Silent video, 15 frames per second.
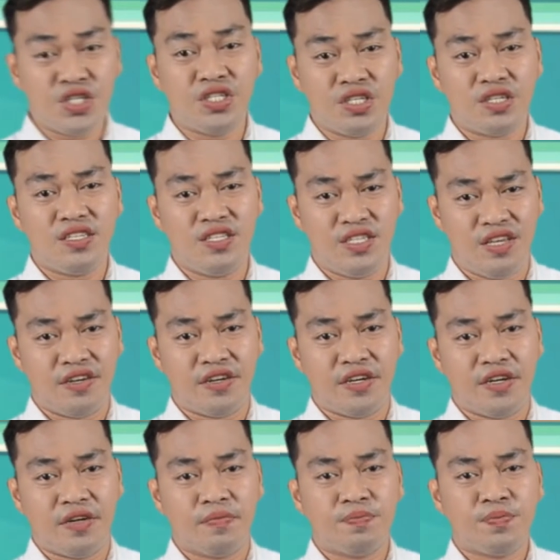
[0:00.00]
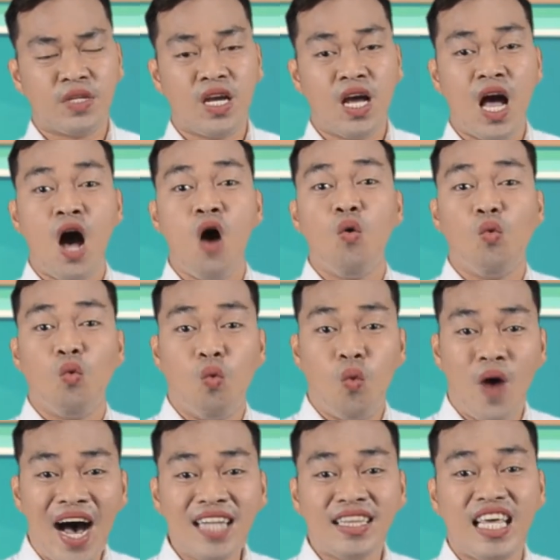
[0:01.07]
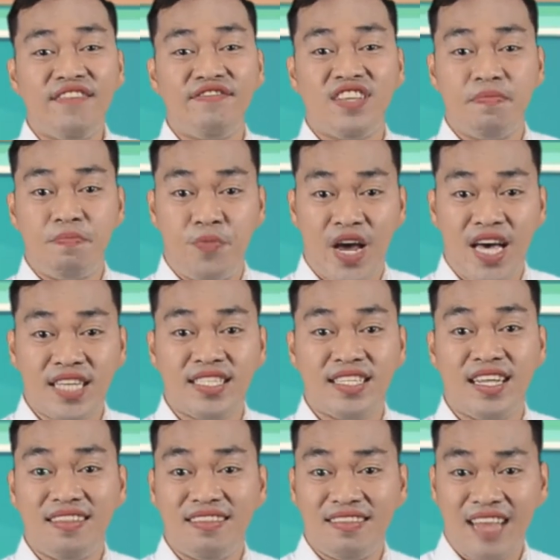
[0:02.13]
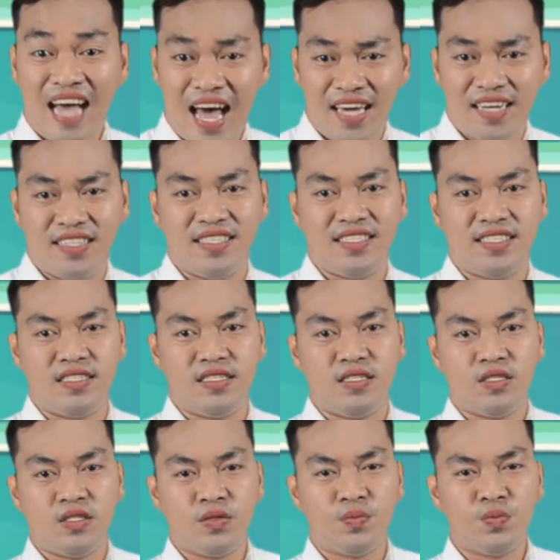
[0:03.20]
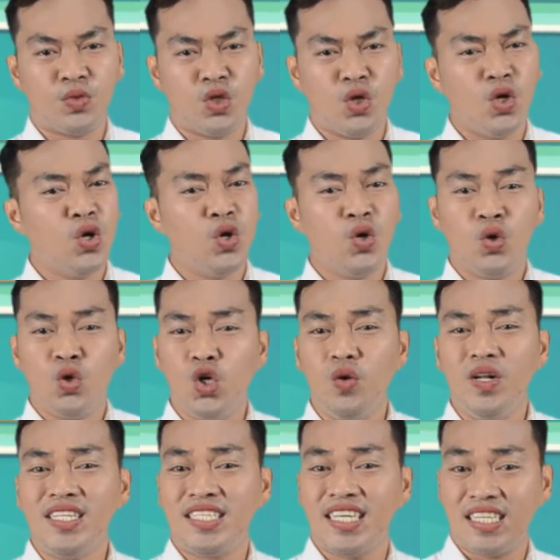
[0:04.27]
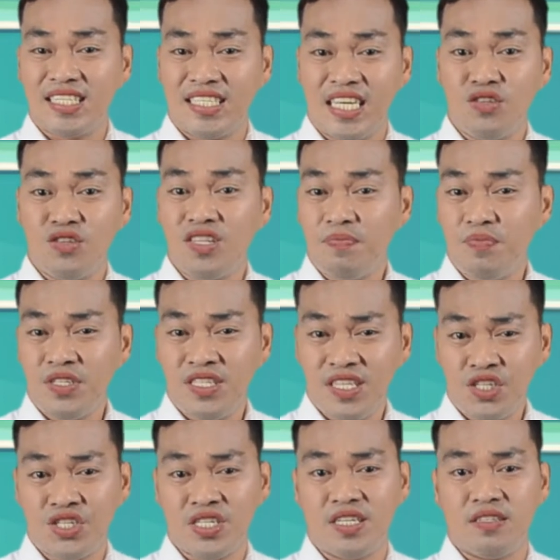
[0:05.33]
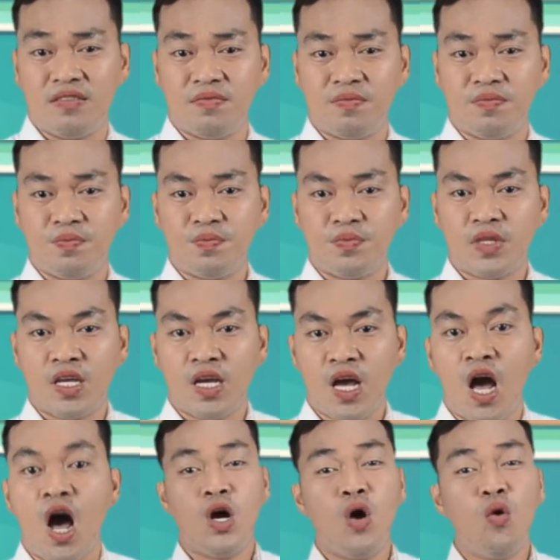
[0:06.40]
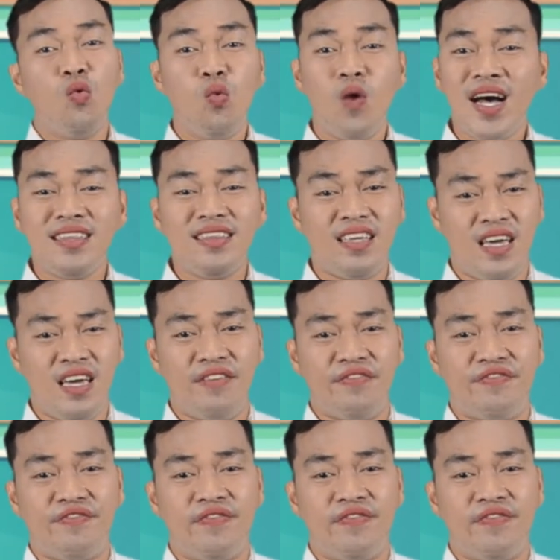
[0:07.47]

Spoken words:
to consider. What if the president dies? Who will succeed to the position? What if